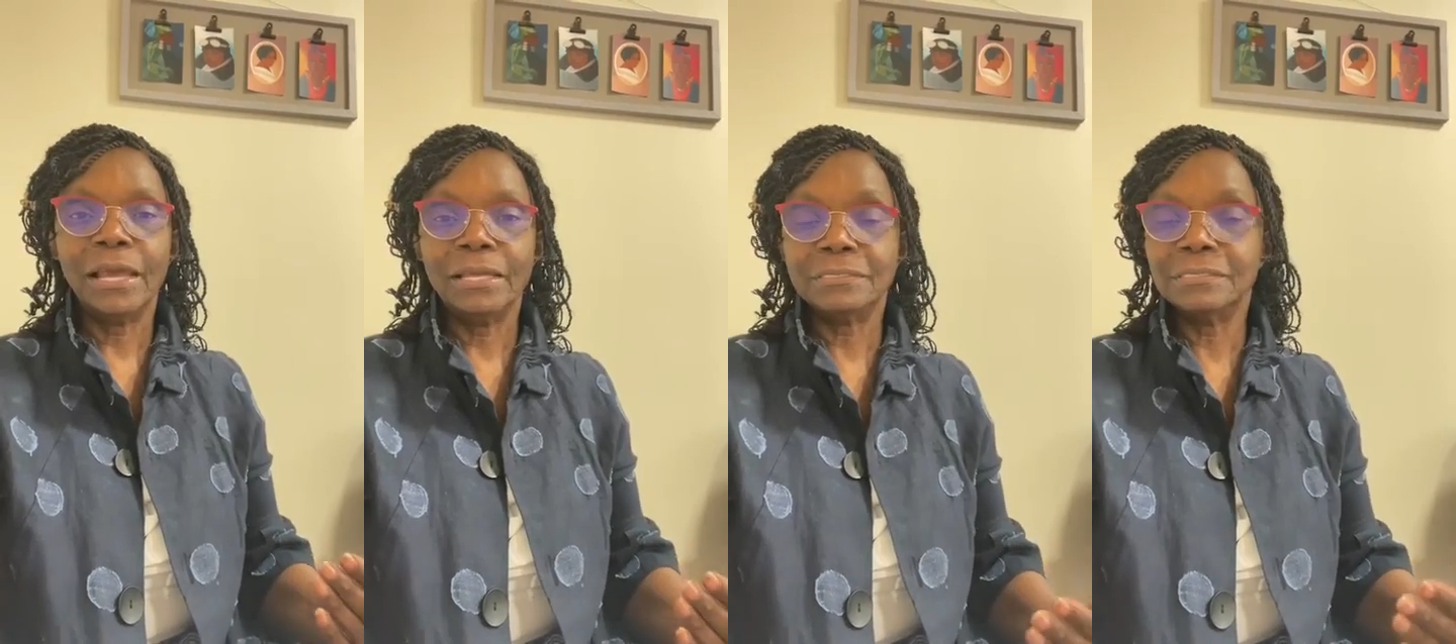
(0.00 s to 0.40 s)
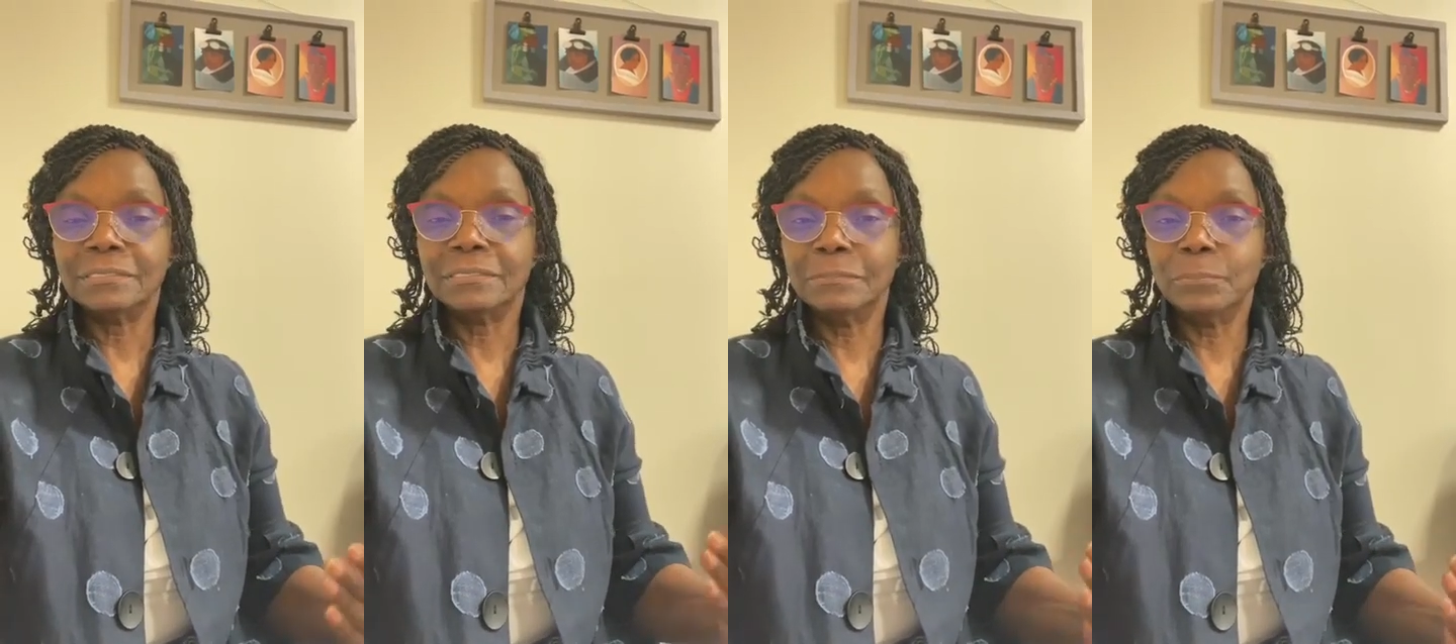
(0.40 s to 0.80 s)
has
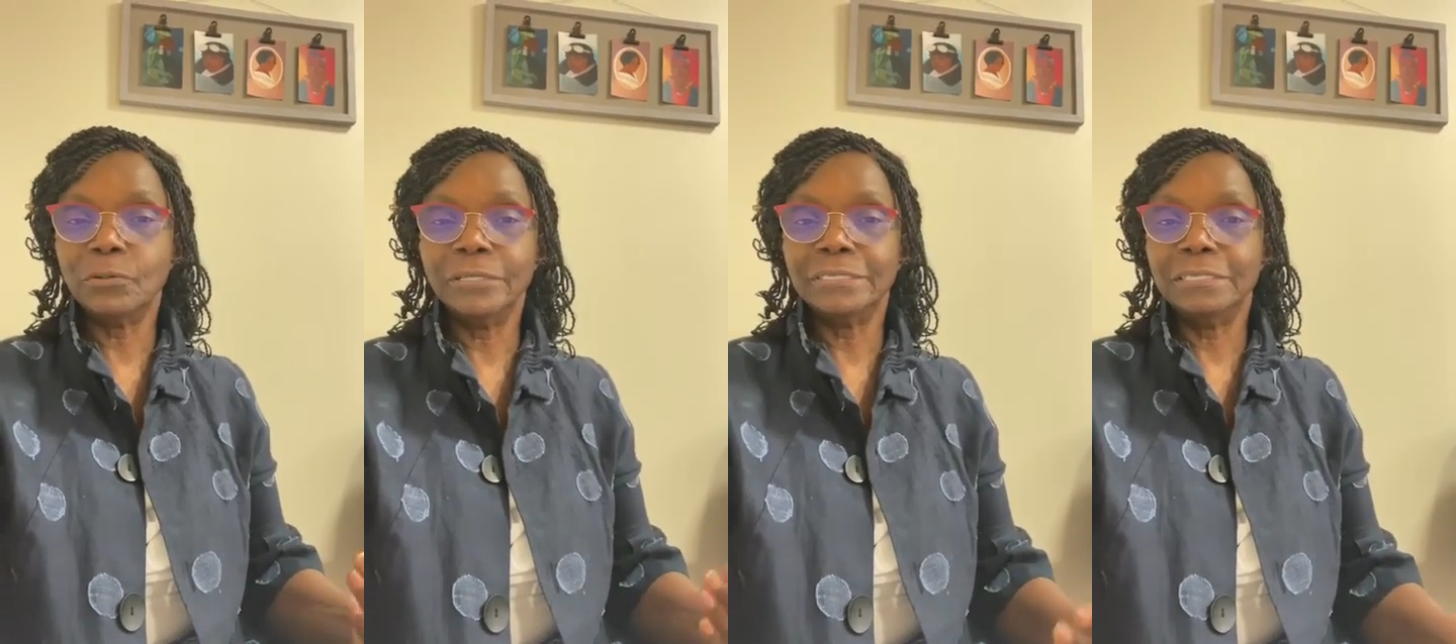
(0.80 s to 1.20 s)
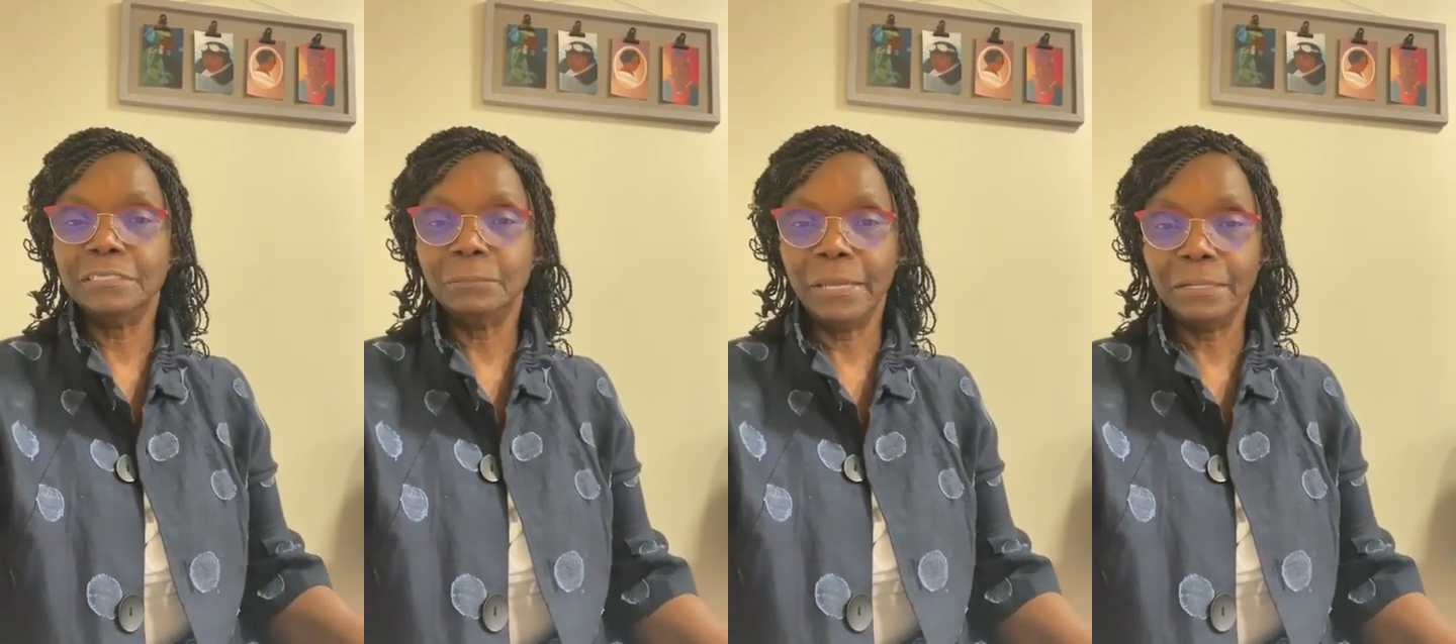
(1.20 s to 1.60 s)
its good points
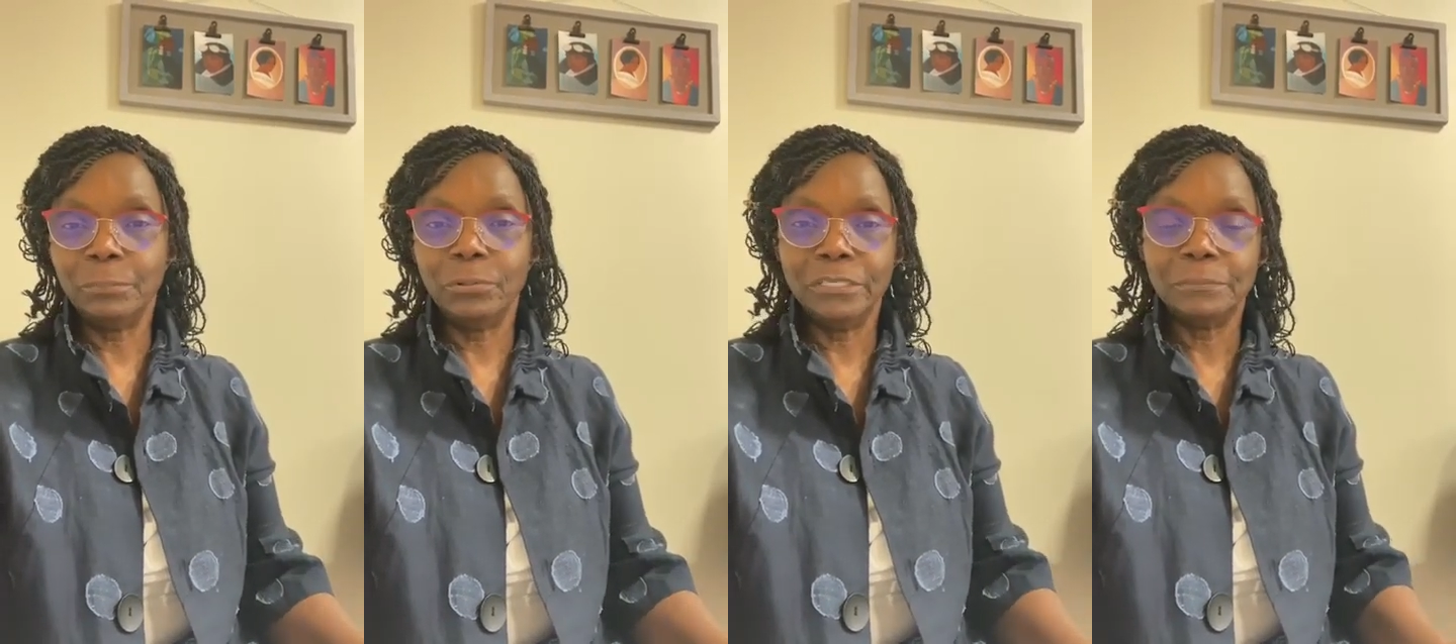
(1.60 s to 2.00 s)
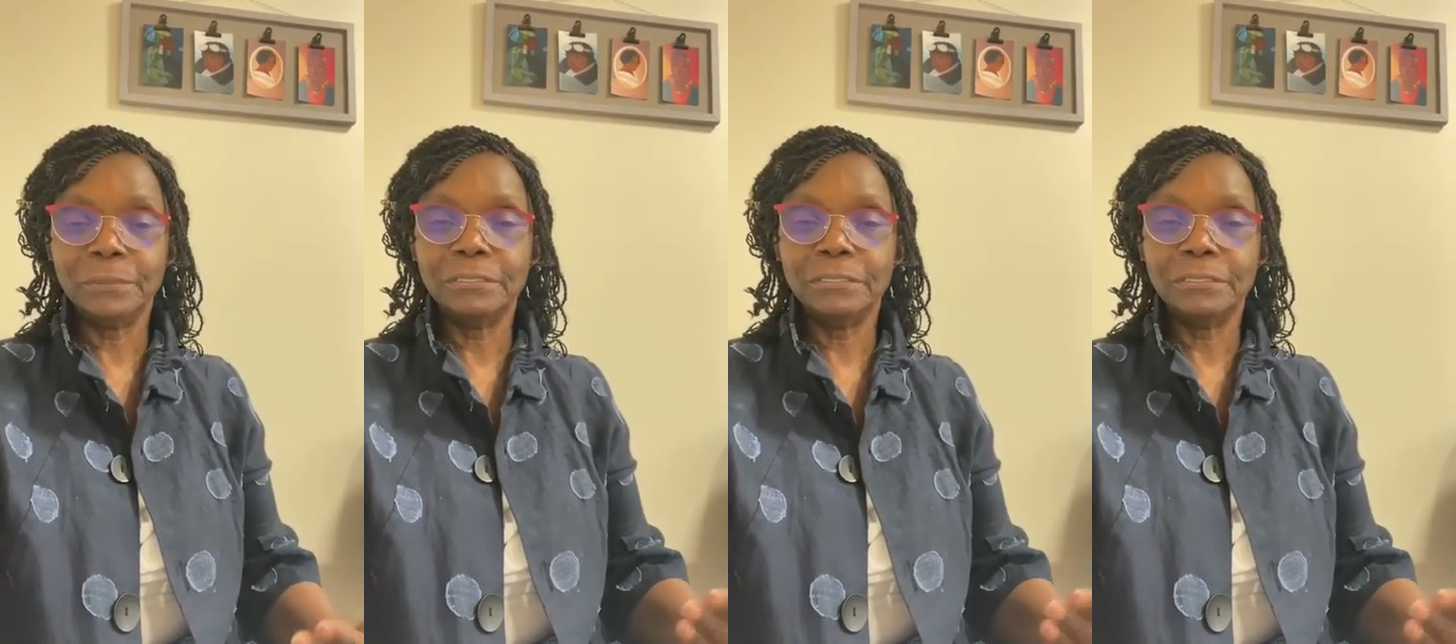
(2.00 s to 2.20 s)
and its bad points,